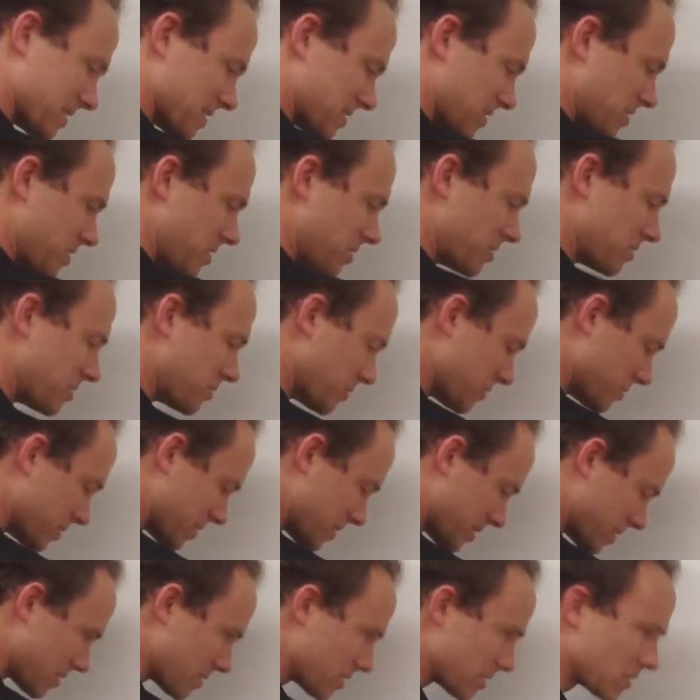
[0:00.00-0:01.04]
Good
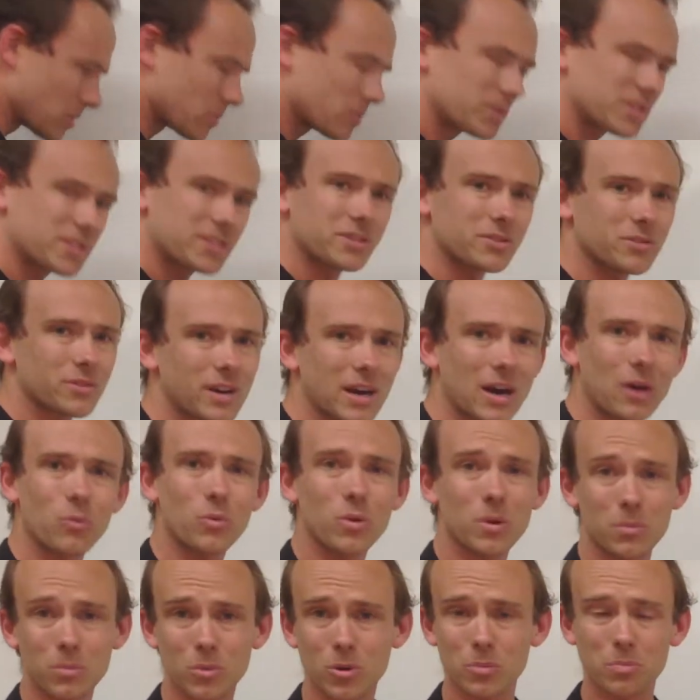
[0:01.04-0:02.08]
news, we still got
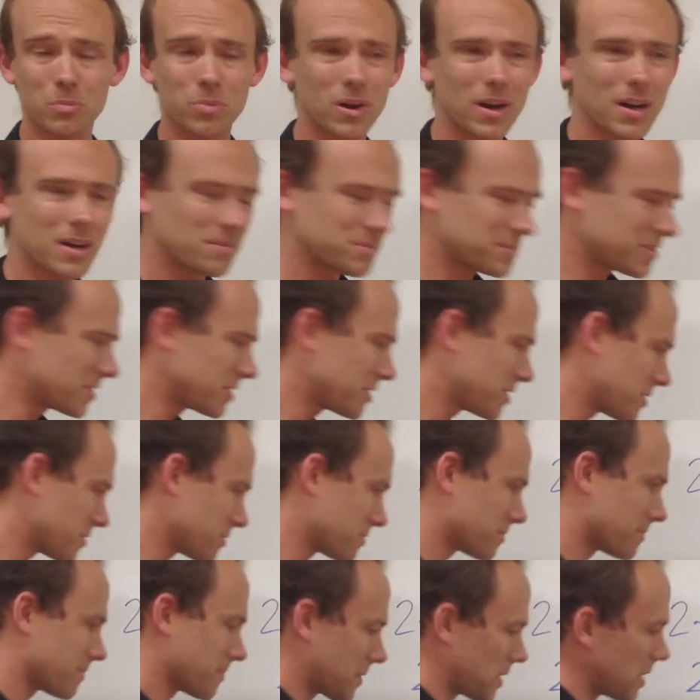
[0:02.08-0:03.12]
one more problem to do.
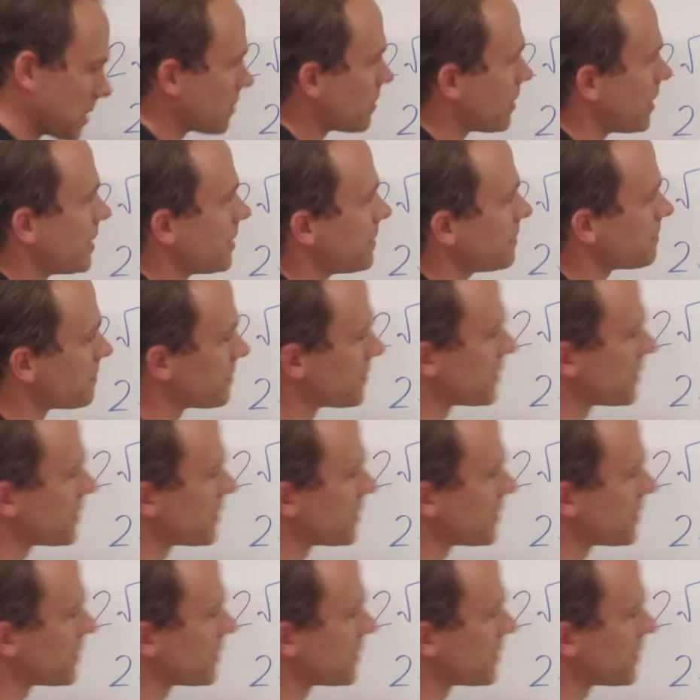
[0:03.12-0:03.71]
All right?